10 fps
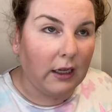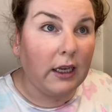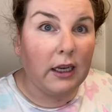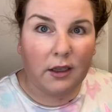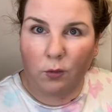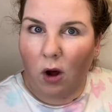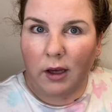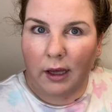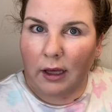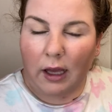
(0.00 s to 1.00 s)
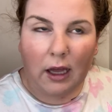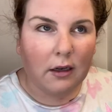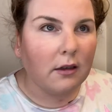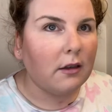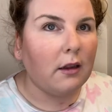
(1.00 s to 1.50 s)
He is walking
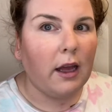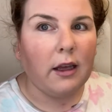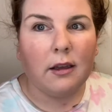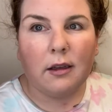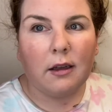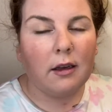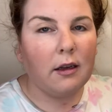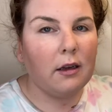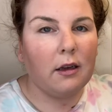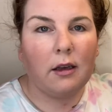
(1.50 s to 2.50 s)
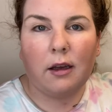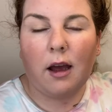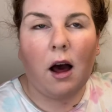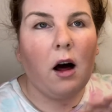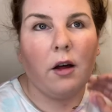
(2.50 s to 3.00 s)
again. Like
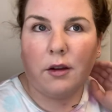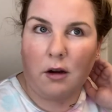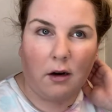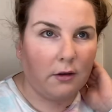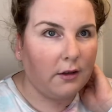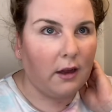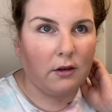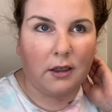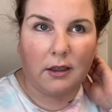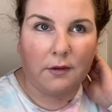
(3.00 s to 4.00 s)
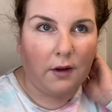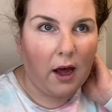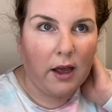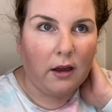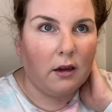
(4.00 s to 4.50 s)
all the doctors that looked at his
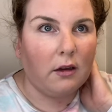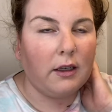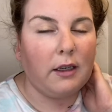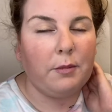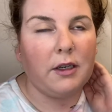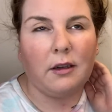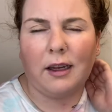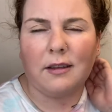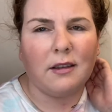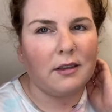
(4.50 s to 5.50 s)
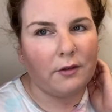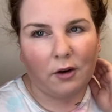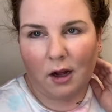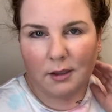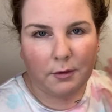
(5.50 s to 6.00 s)
file, he'd been to like six different
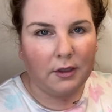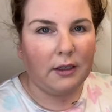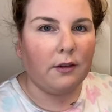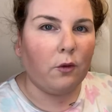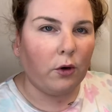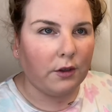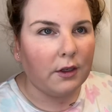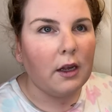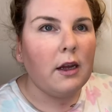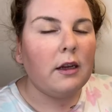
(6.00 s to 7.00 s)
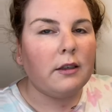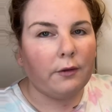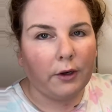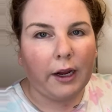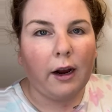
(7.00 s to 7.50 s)
hospitals because, of course,
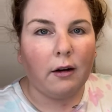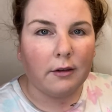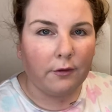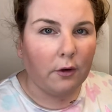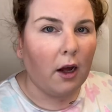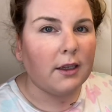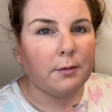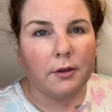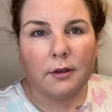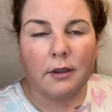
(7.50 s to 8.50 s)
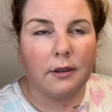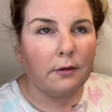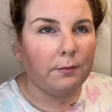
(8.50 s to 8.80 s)
different care, different hospitals.